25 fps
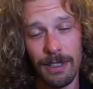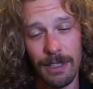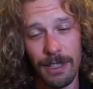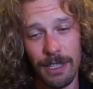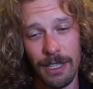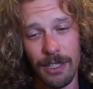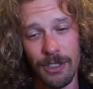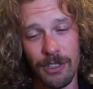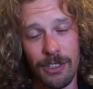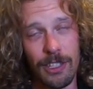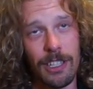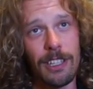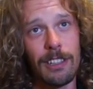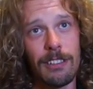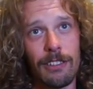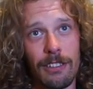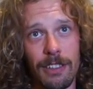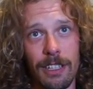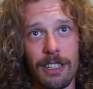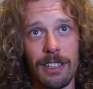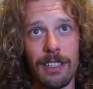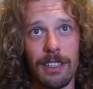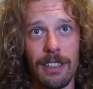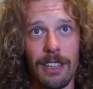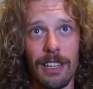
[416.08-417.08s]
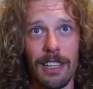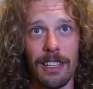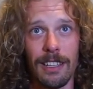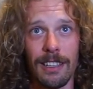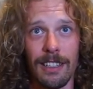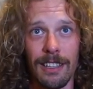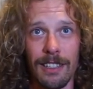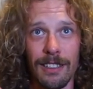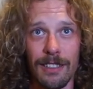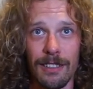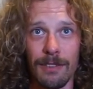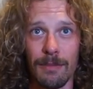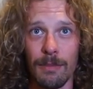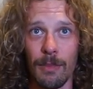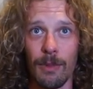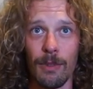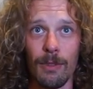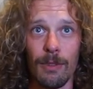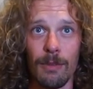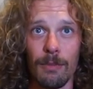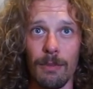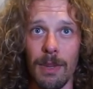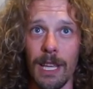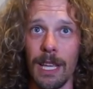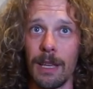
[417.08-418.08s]
the children and the
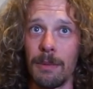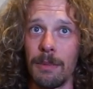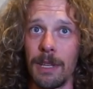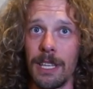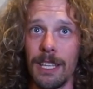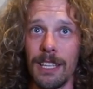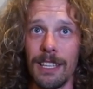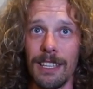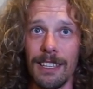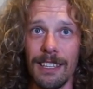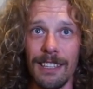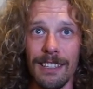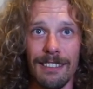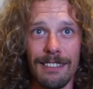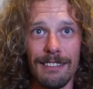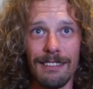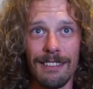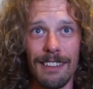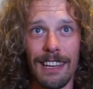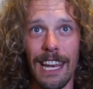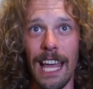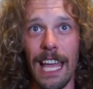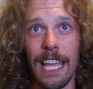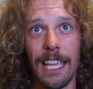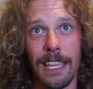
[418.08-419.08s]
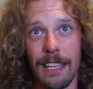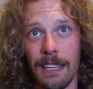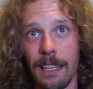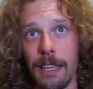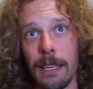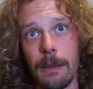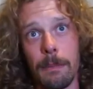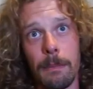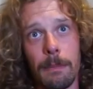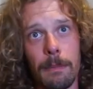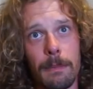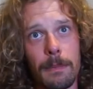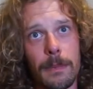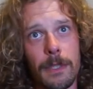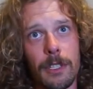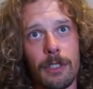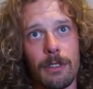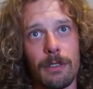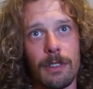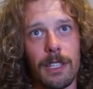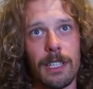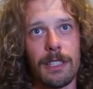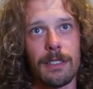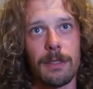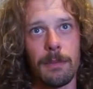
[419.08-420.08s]
small baby like him.
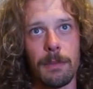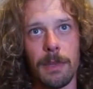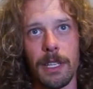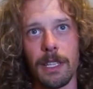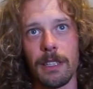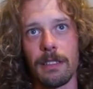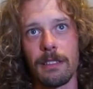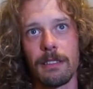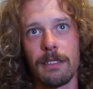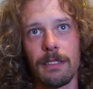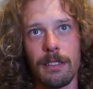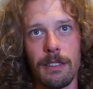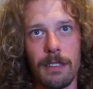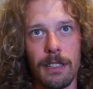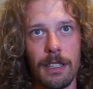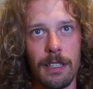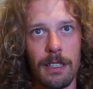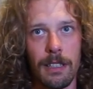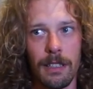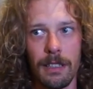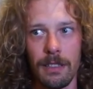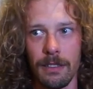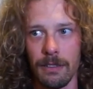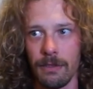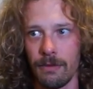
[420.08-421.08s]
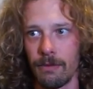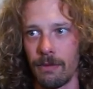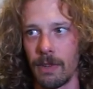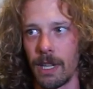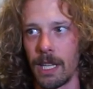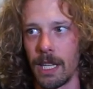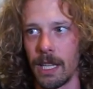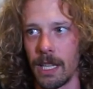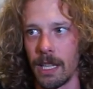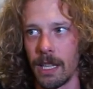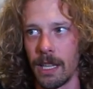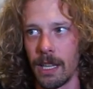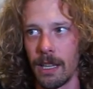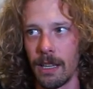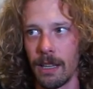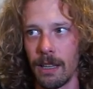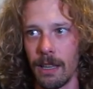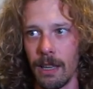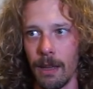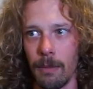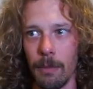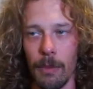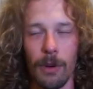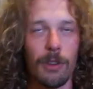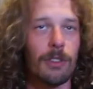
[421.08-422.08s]
So that means he is really
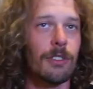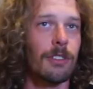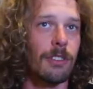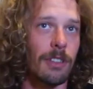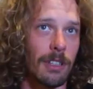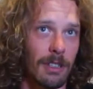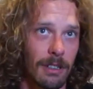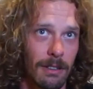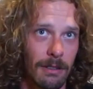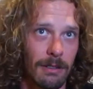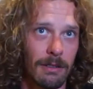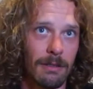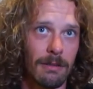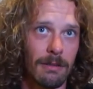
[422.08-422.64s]
emotional.